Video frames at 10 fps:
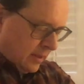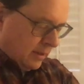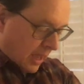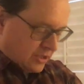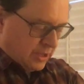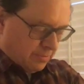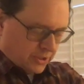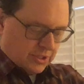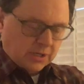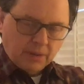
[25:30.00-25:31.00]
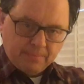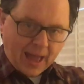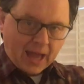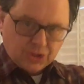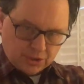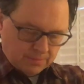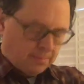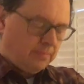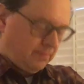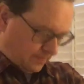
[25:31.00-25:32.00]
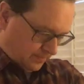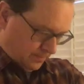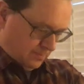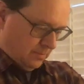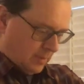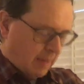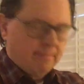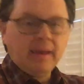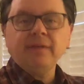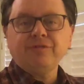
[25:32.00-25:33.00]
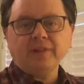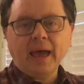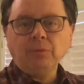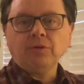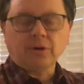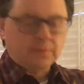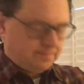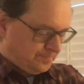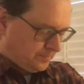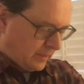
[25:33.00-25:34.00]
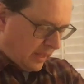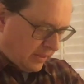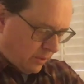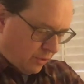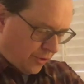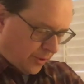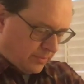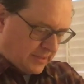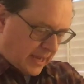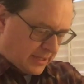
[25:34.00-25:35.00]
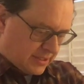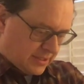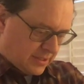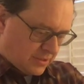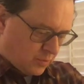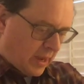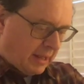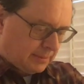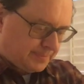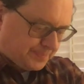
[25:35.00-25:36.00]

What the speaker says: as she puts it, compassion may flounder in those circumstances as well.